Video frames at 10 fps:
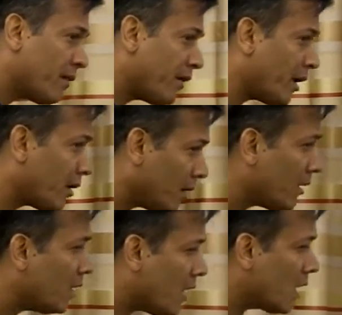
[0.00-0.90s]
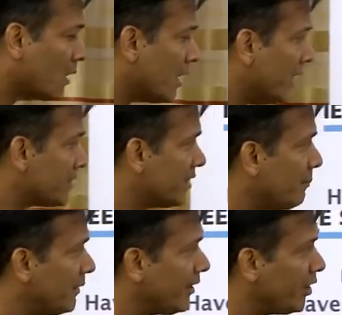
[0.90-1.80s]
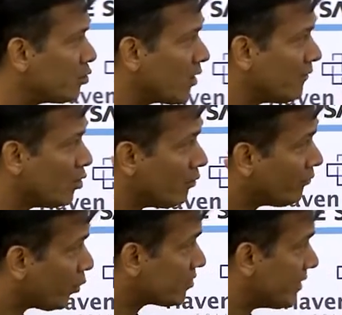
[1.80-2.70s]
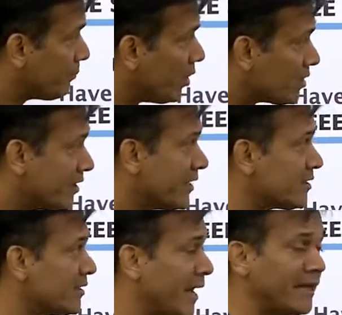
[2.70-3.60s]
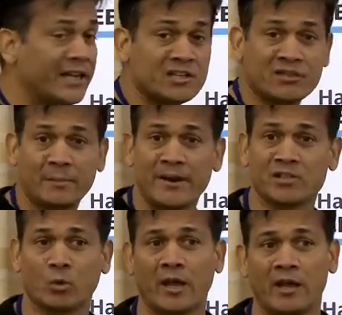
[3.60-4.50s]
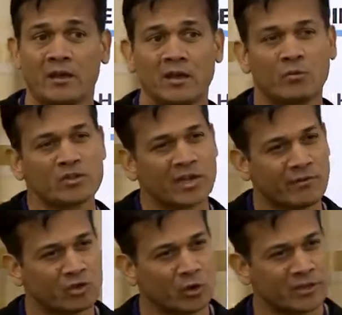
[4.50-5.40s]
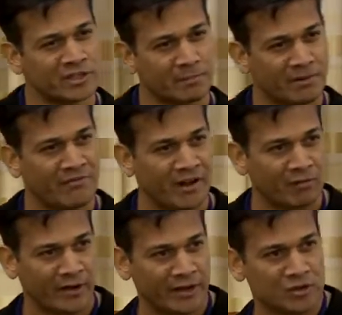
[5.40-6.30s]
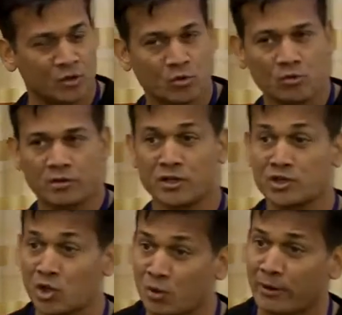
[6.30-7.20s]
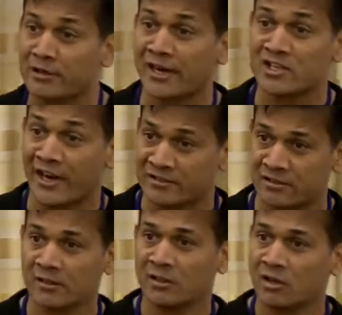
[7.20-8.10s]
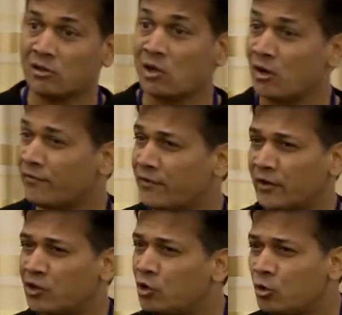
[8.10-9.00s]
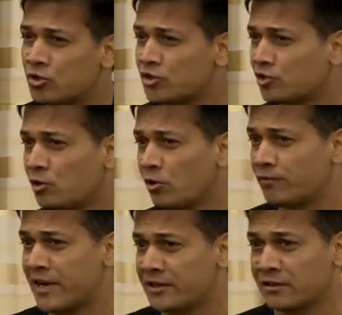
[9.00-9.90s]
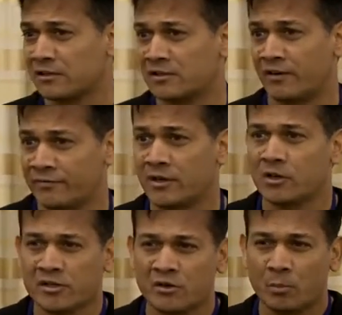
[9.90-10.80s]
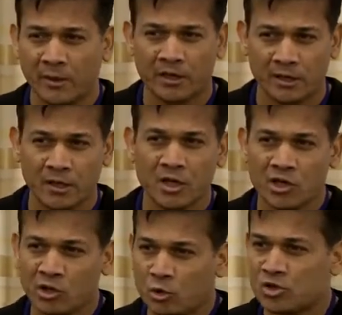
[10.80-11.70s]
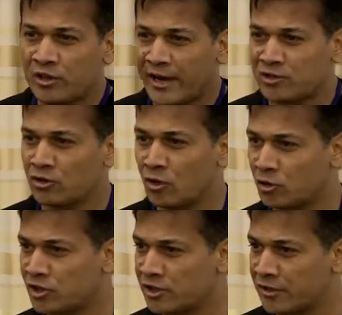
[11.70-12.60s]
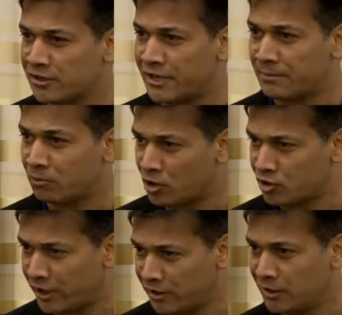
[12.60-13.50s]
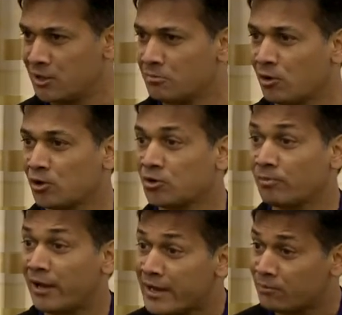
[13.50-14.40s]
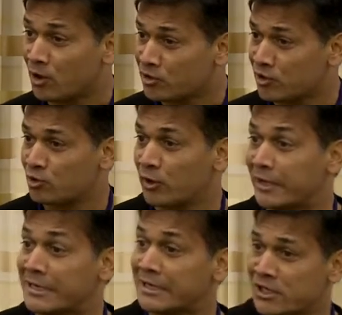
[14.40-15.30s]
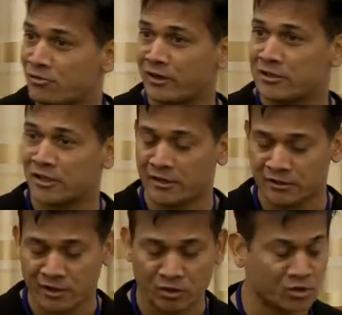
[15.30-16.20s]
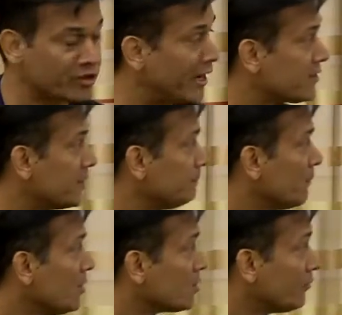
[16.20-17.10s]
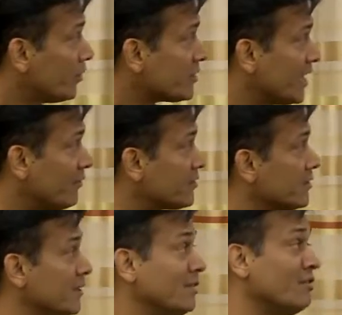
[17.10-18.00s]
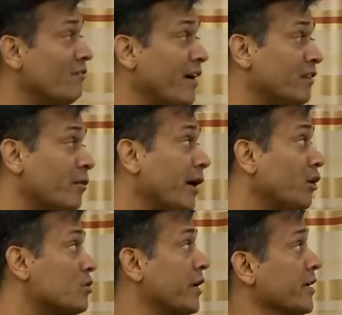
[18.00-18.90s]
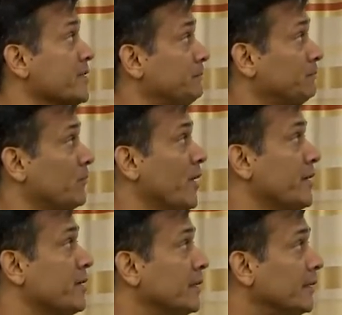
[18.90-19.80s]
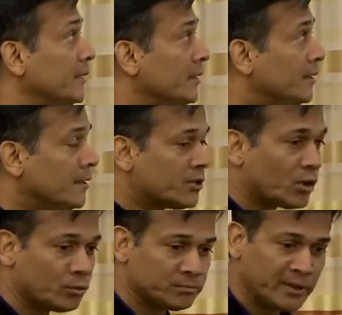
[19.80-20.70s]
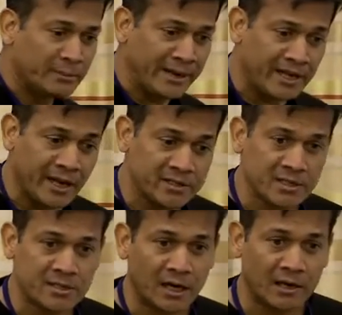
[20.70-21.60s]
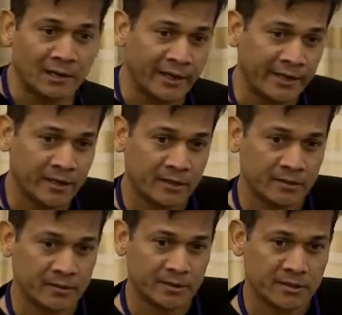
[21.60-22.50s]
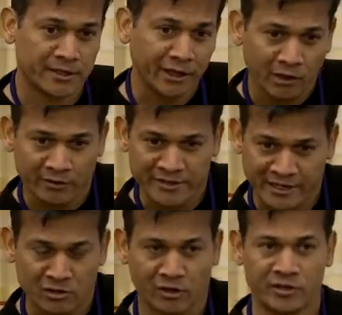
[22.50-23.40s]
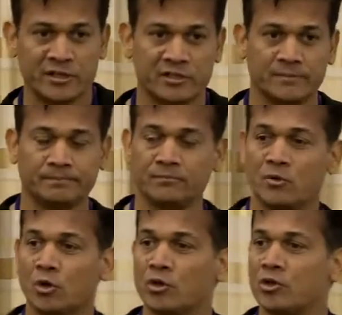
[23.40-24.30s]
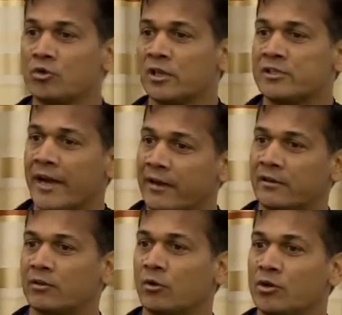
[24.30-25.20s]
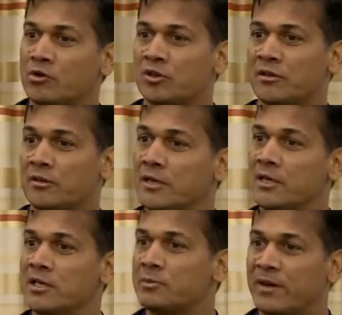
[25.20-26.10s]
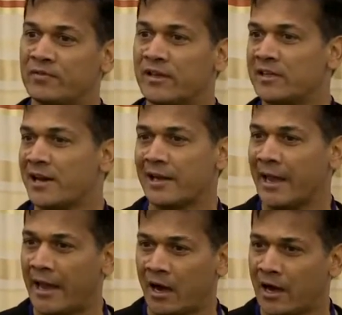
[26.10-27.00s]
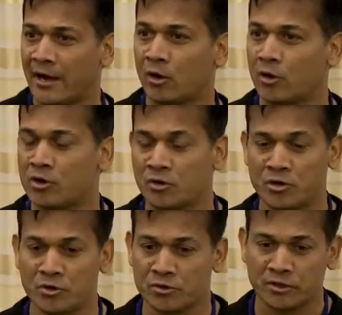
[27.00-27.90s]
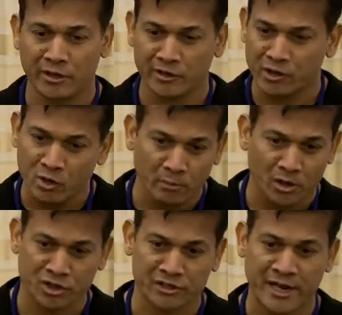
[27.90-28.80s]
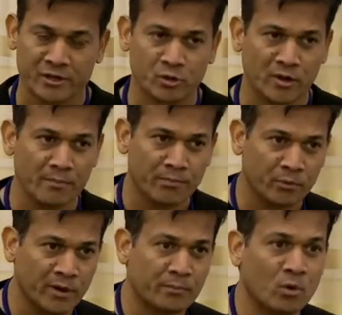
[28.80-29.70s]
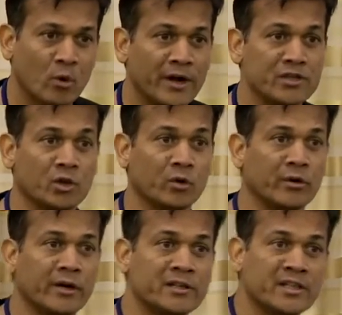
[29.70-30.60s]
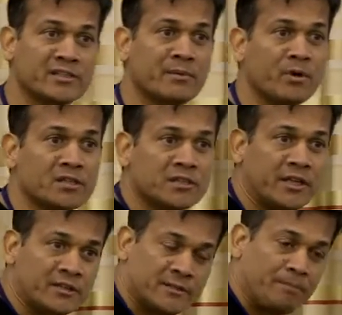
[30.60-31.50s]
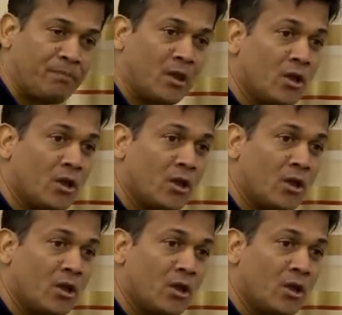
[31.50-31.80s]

giving our clients an ability to give you a four-step process, and each step has a way, which gives you a simplified way to consume and digest a lot of a huge slew of technical stuff, because it could be a huge task to not just understand blockchain, but also applying blockchain to an industry is a huge task. The first step is find the right use case, right? So in many cases, unlike singular technologies, you could use a tech, you could use a specific tech like AI, or you could use a new emerging tech to improvise your existing processes.